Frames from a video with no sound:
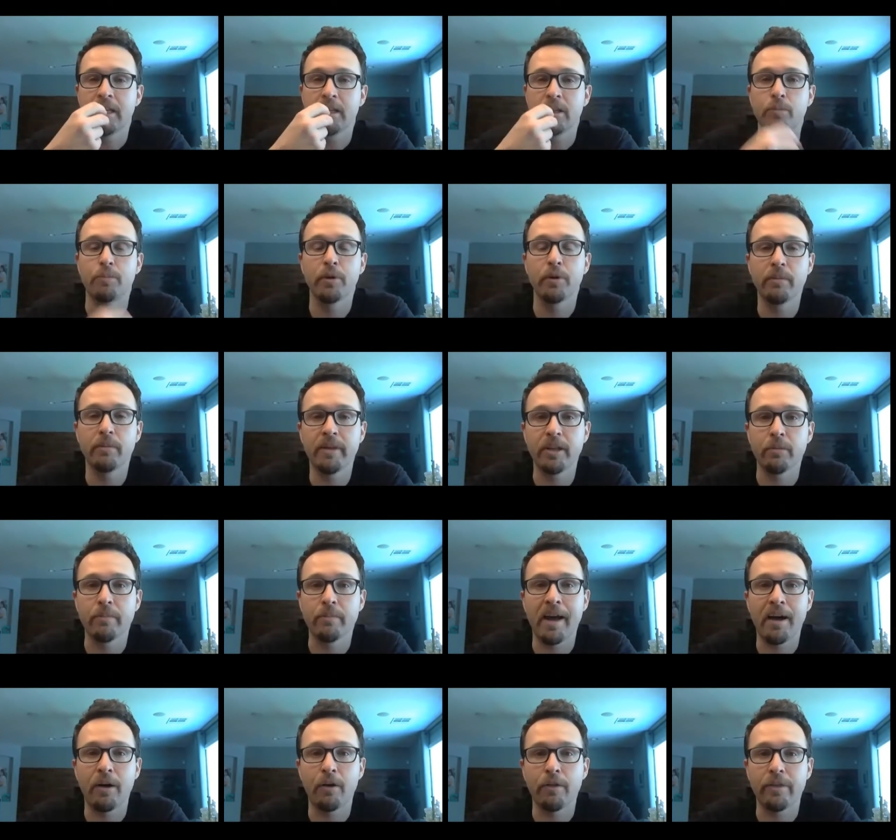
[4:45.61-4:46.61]
You put them in your
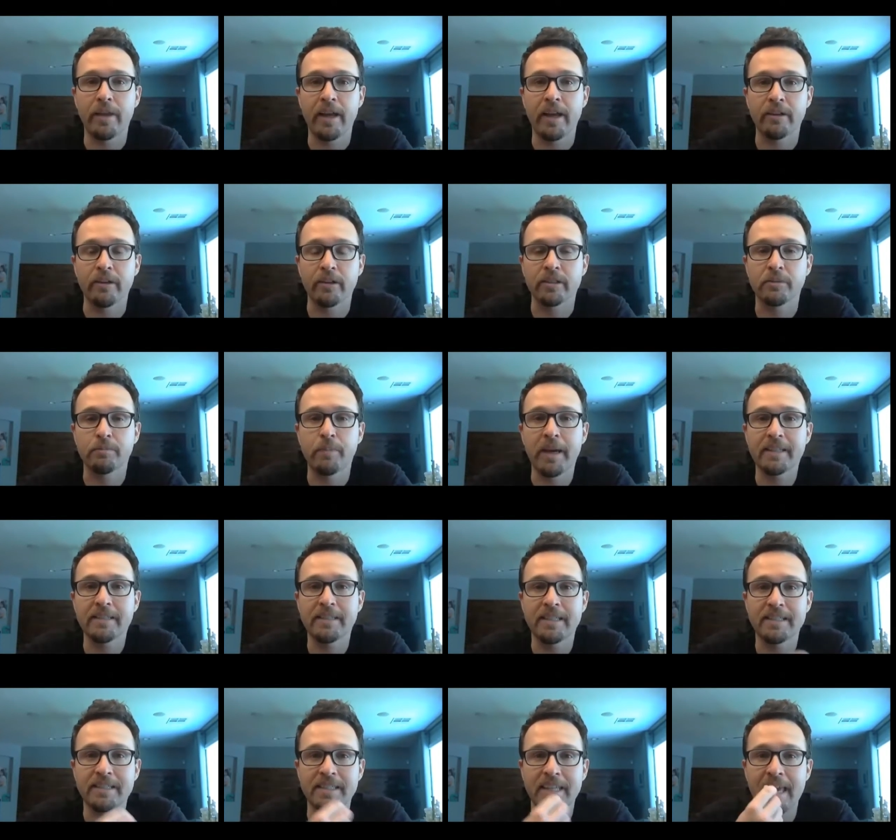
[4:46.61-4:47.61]
mouth and you're
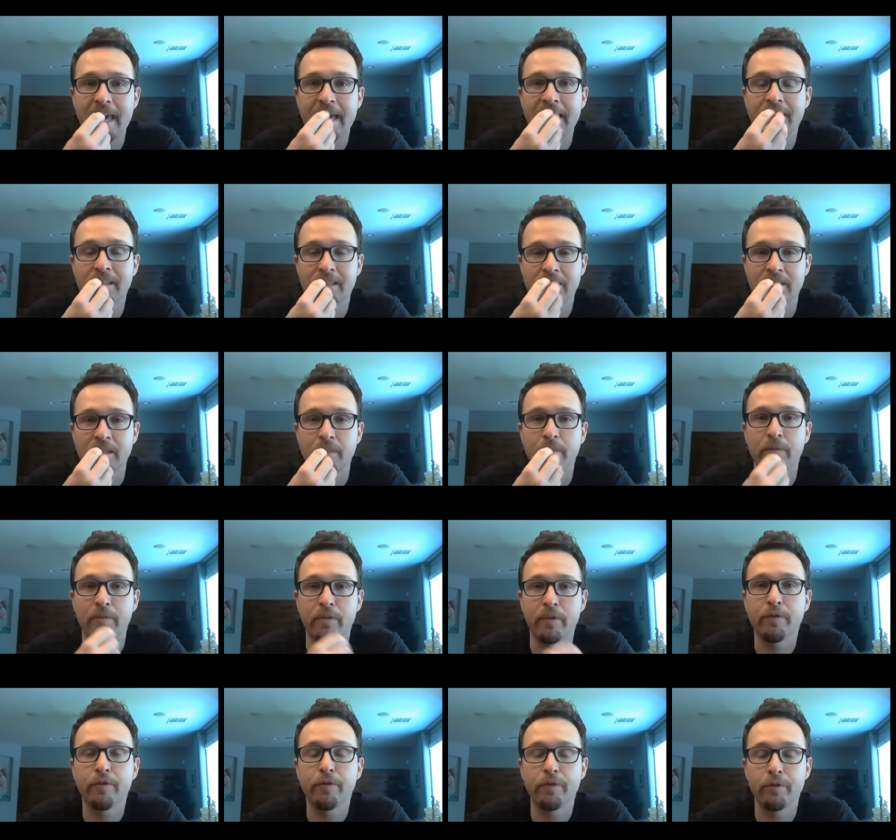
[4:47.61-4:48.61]
expecting to get some of
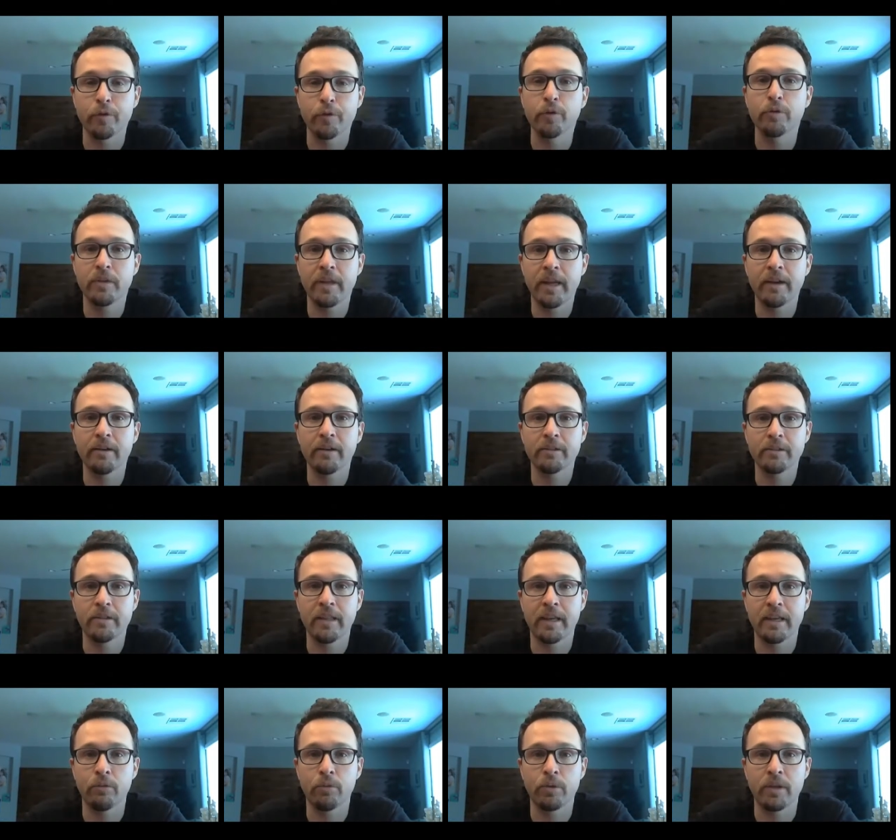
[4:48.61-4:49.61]
the fruit character
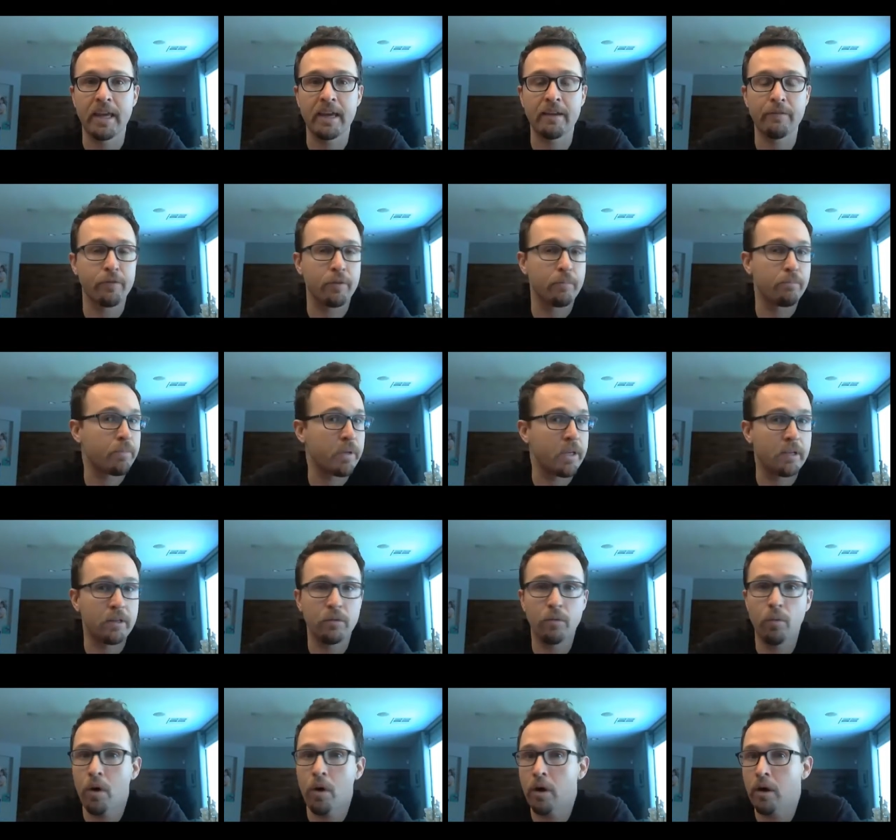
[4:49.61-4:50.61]
that you would get from Pinot
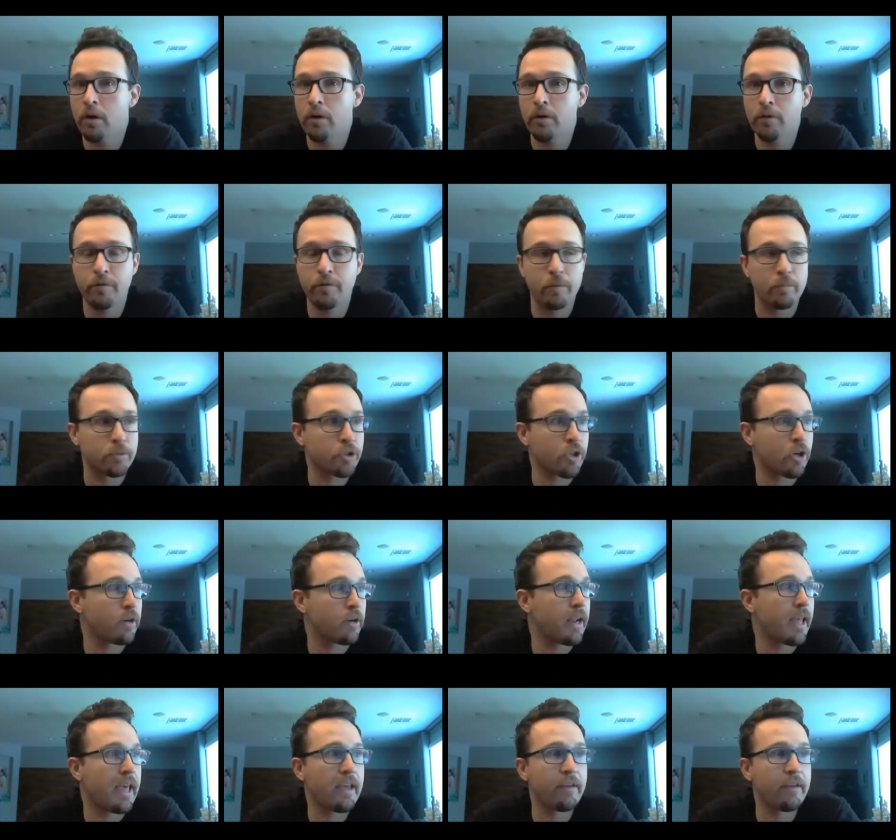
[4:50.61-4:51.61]
Noir, from
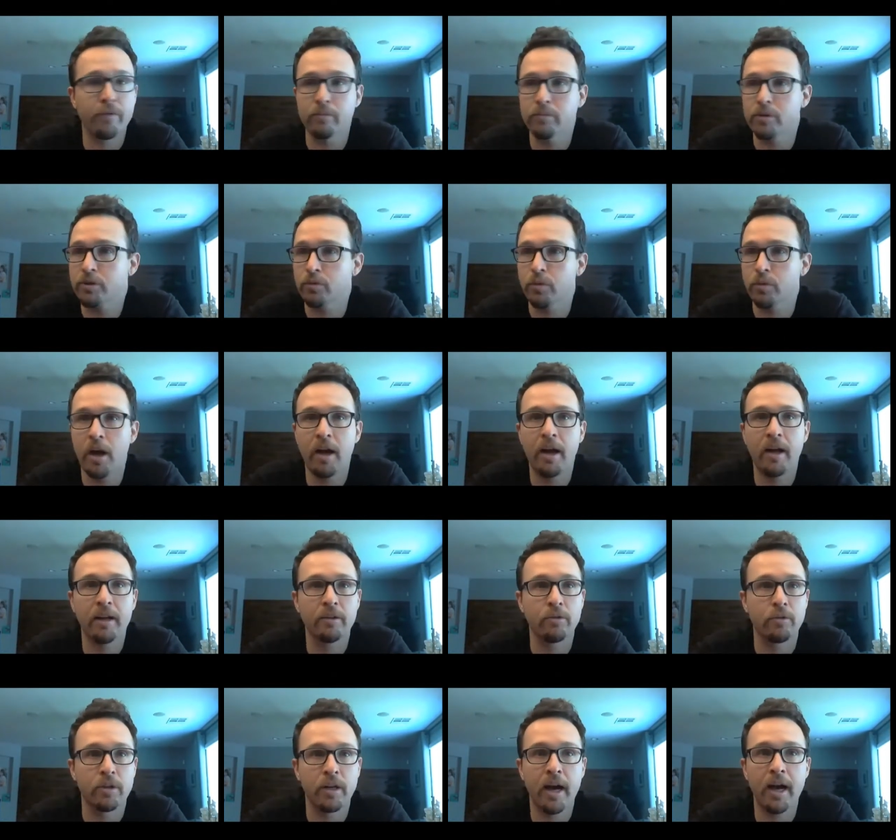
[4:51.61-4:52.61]
Chardonnay, from
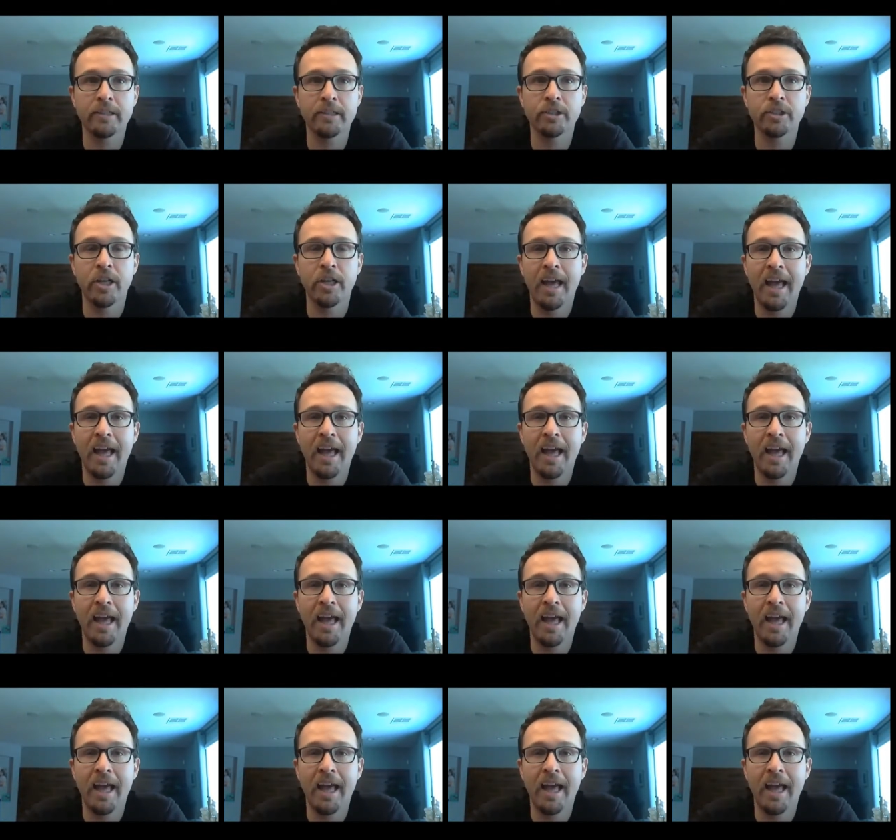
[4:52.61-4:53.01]
Syrah, Grenache,